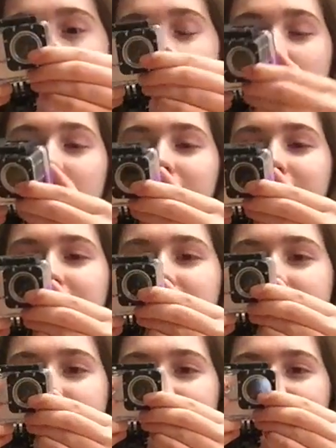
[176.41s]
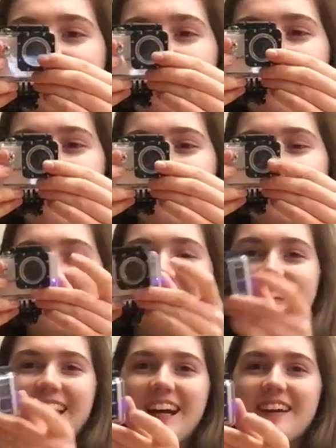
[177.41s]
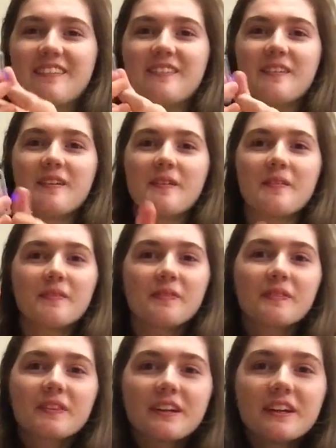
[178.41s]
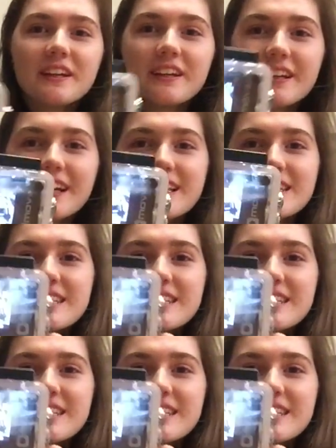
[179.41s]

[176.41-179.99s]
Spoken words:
turned on. Oh, okay. You can